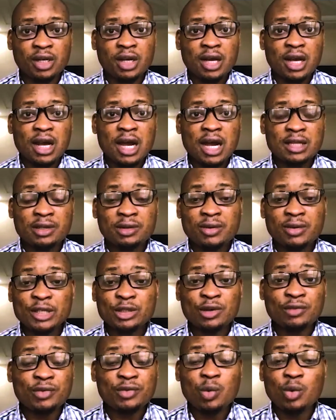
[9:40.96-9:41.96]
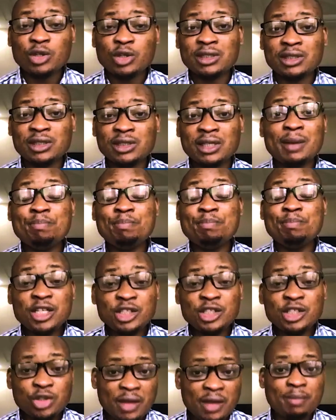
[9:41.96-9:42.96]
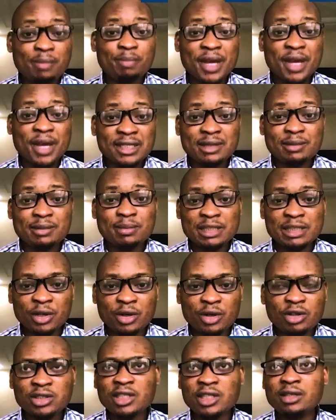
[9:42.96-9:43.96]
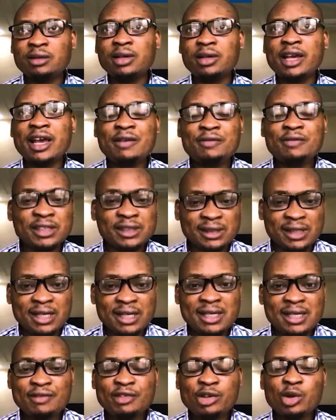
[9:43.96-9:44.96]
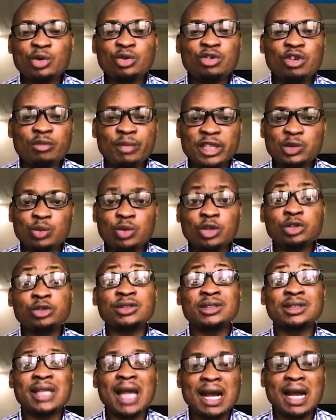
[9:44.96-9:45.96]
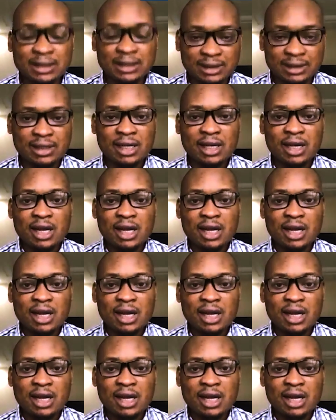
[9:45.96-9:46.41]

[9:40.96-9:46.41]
The right of way was a major impediment because every state, every local government want to tax,